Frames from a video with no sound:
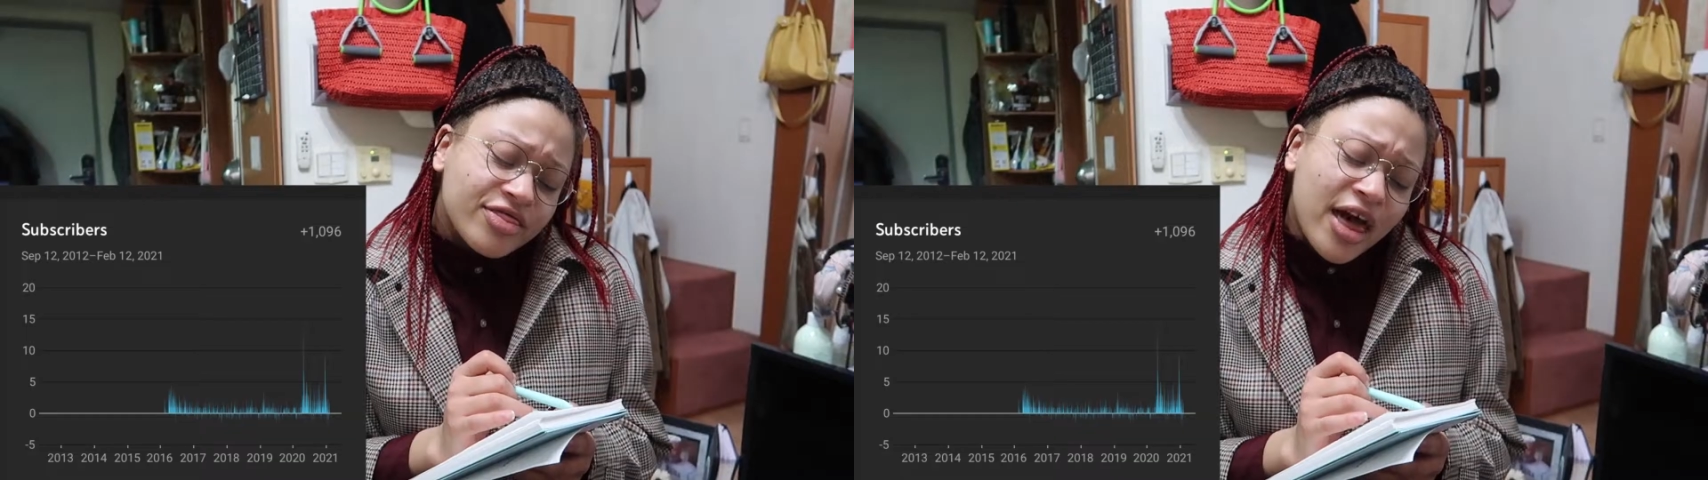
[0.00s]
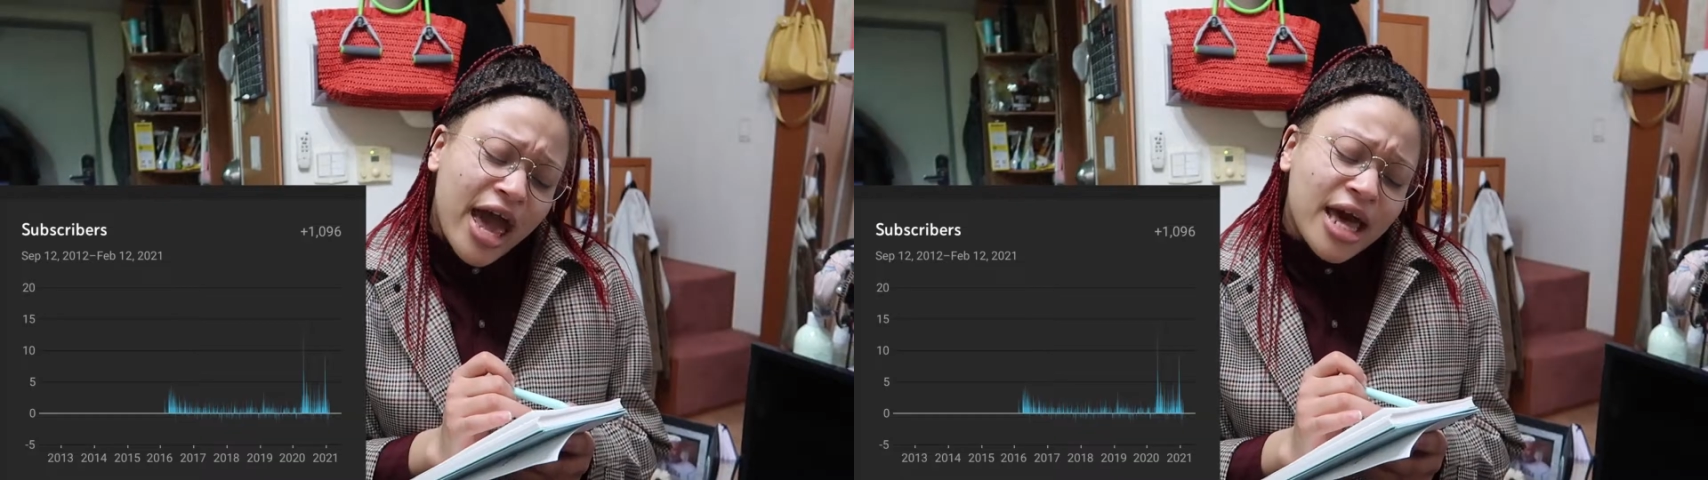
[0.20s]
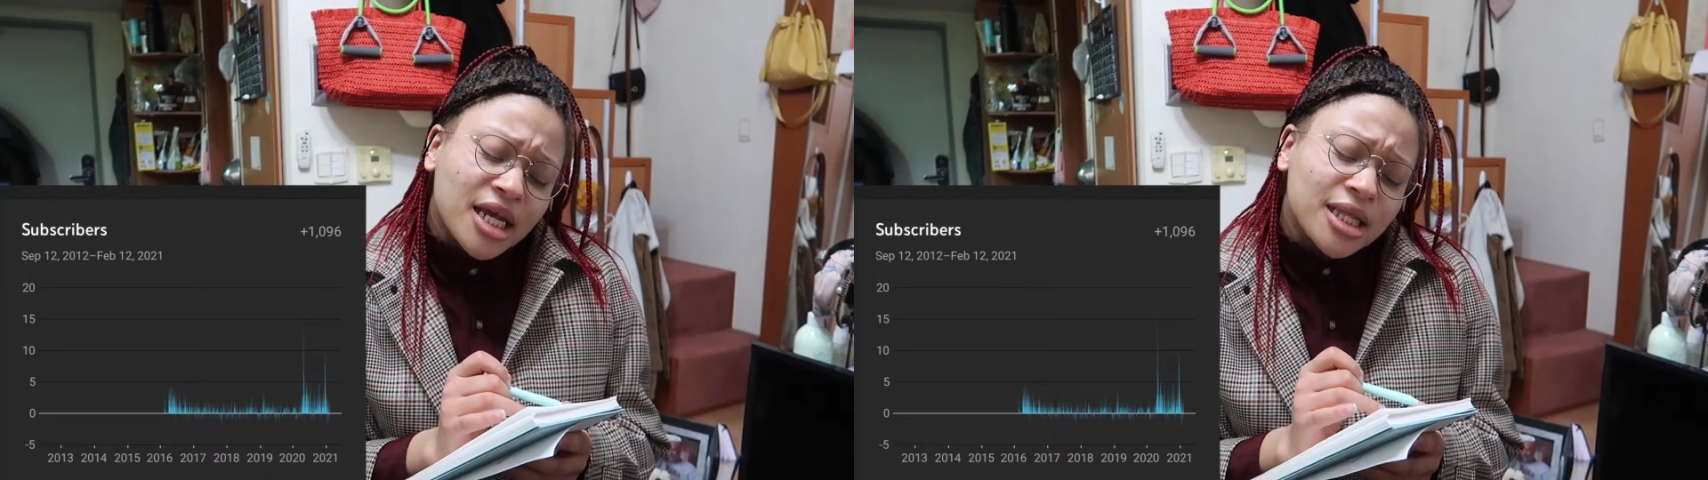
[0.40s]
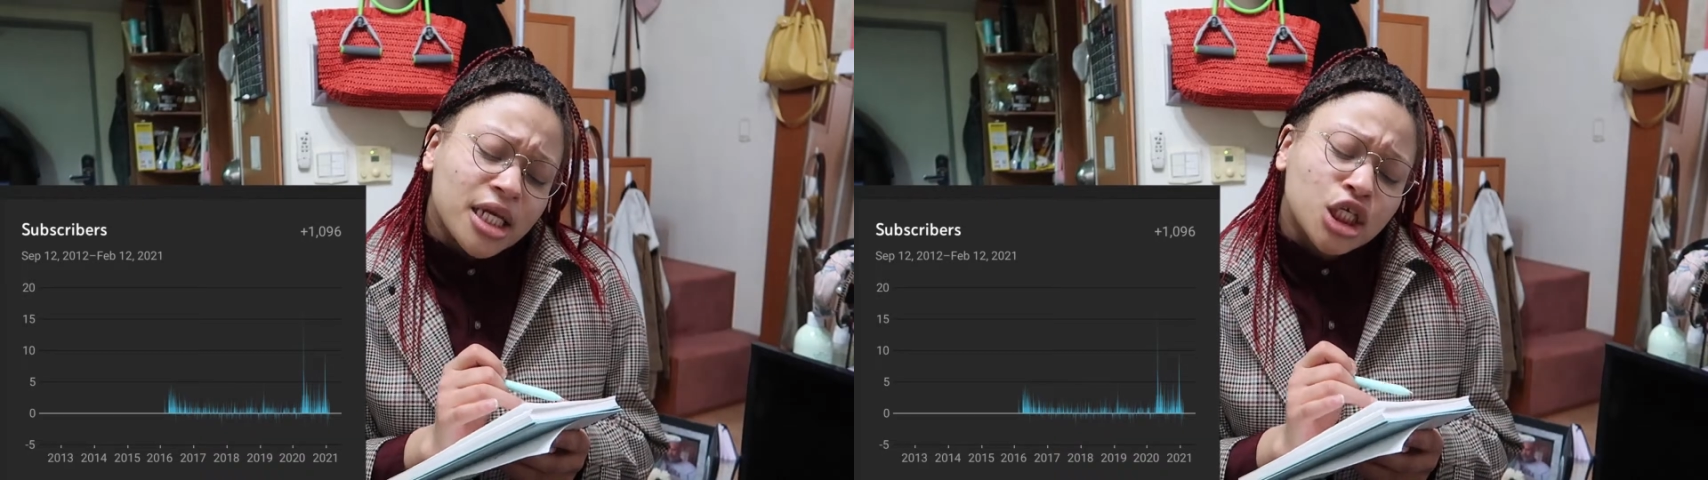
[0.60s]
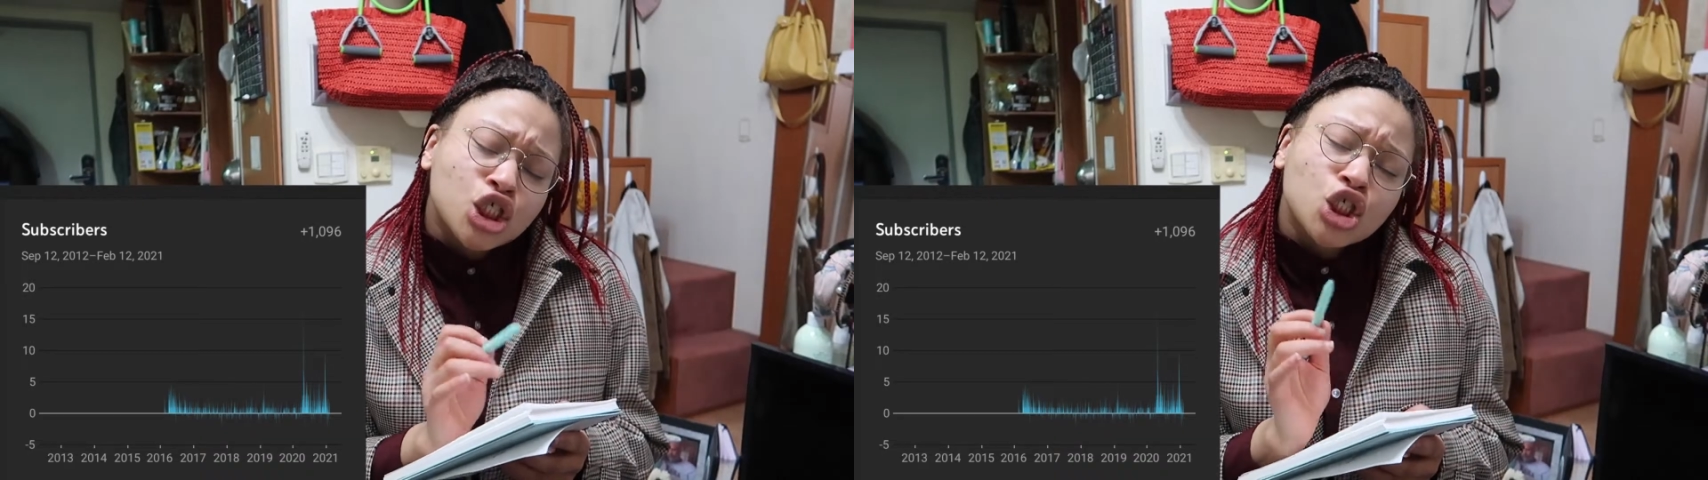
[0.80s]
The
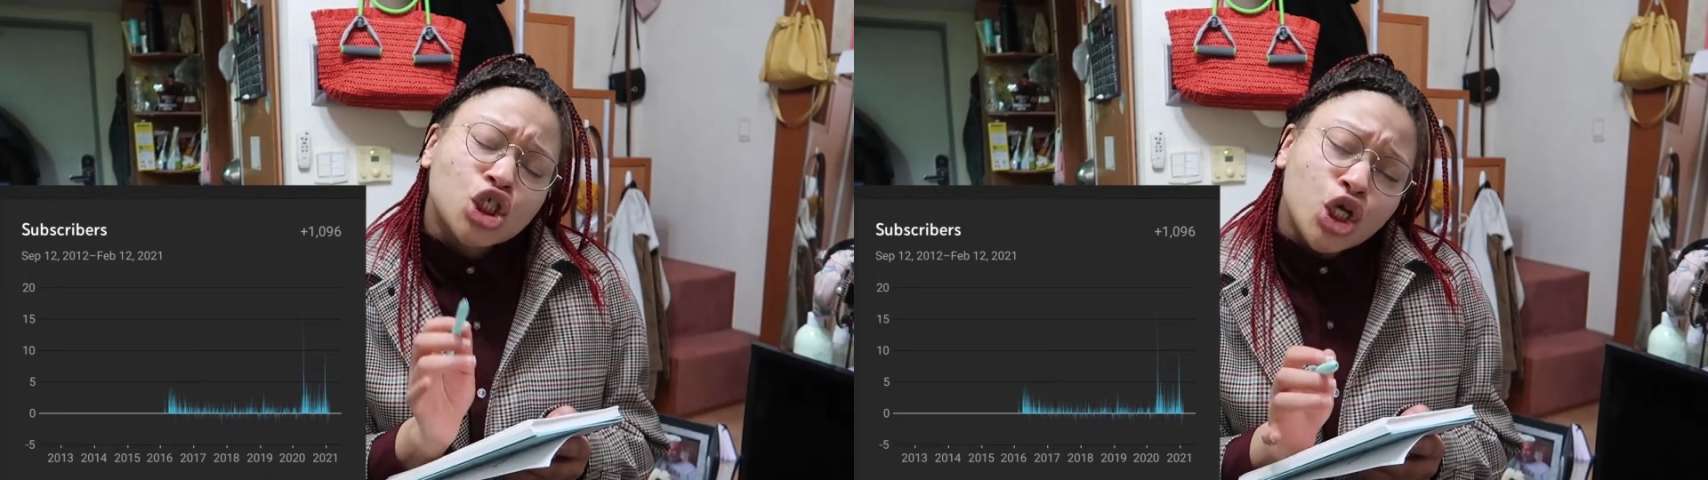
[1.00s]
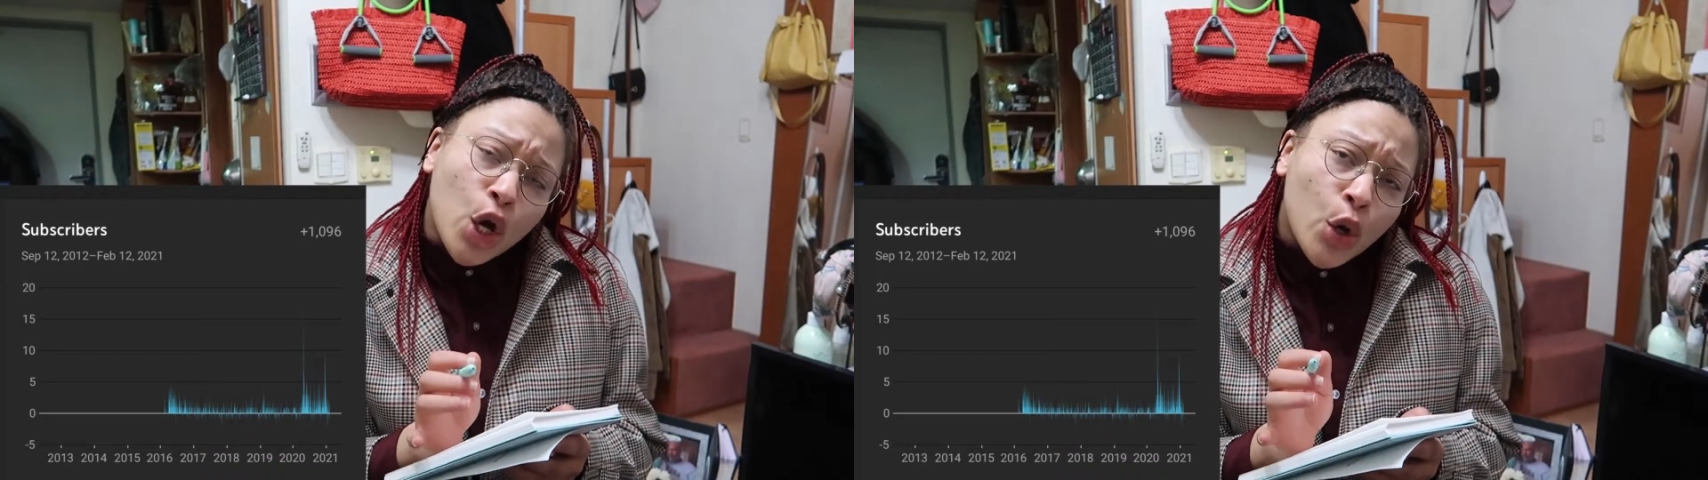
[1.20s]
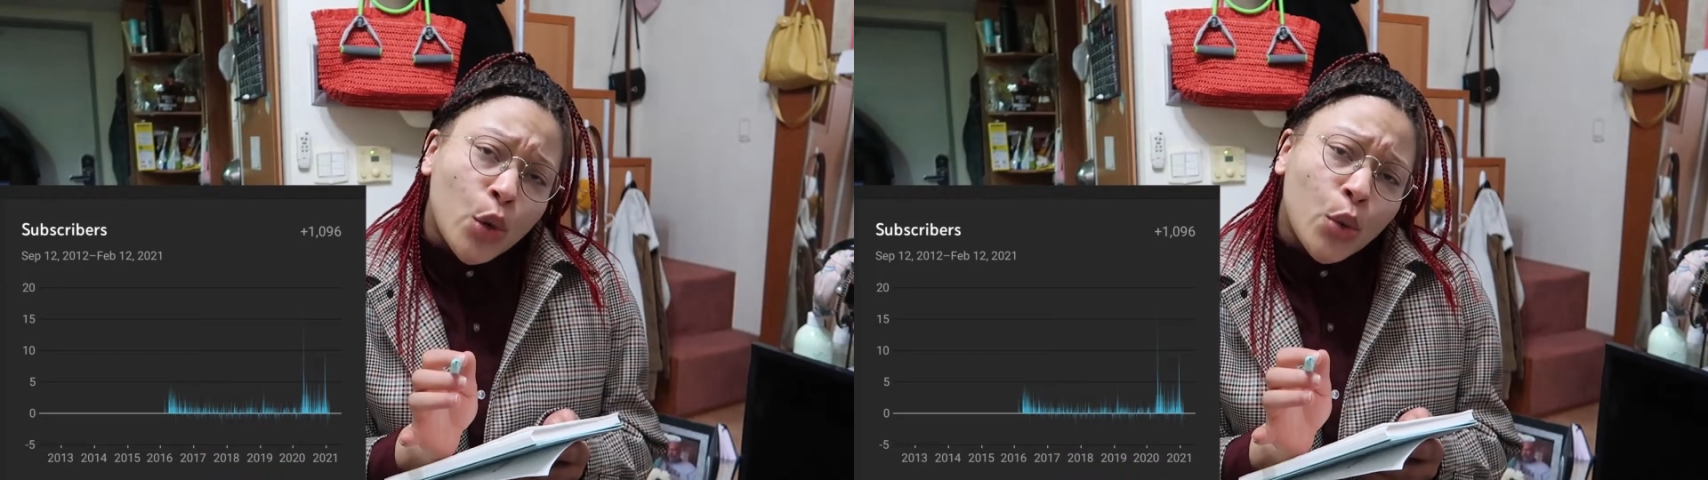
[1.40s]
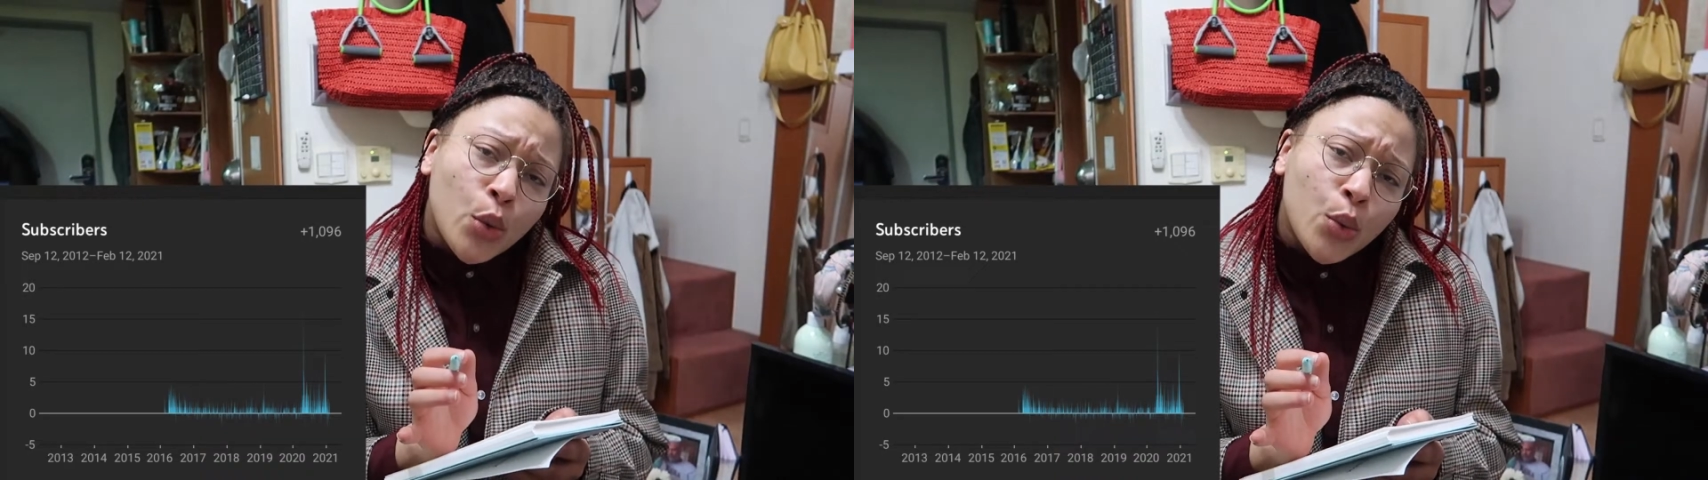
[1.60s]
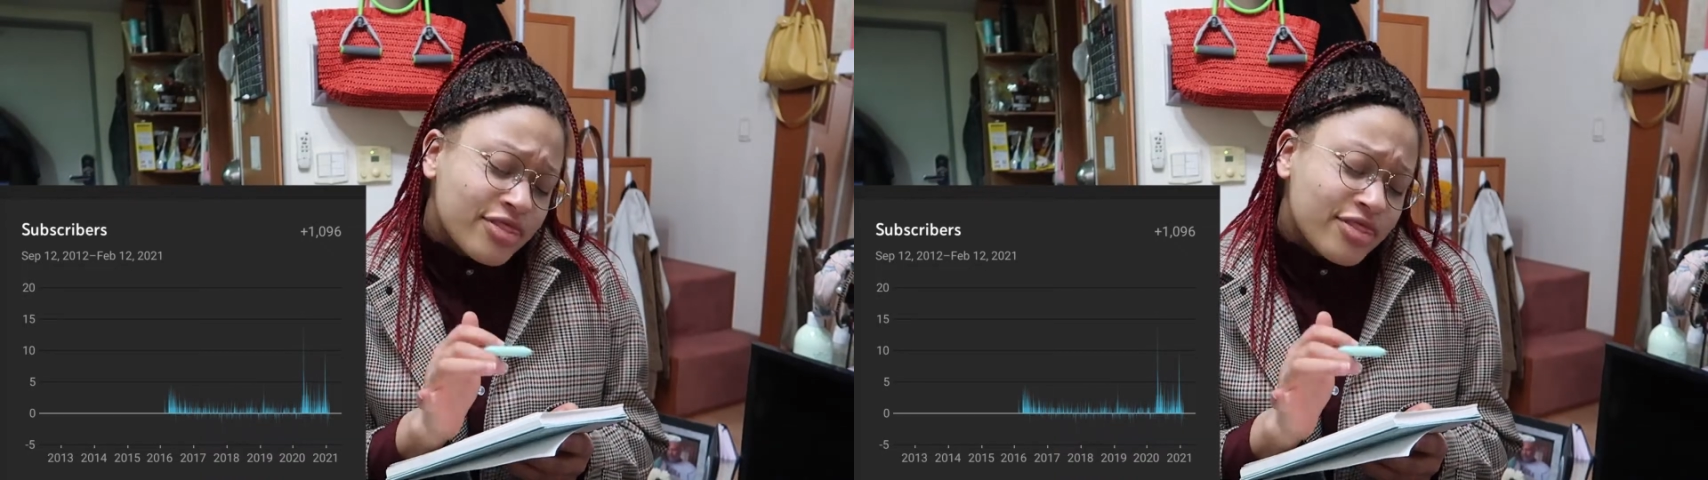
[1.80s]
analytics show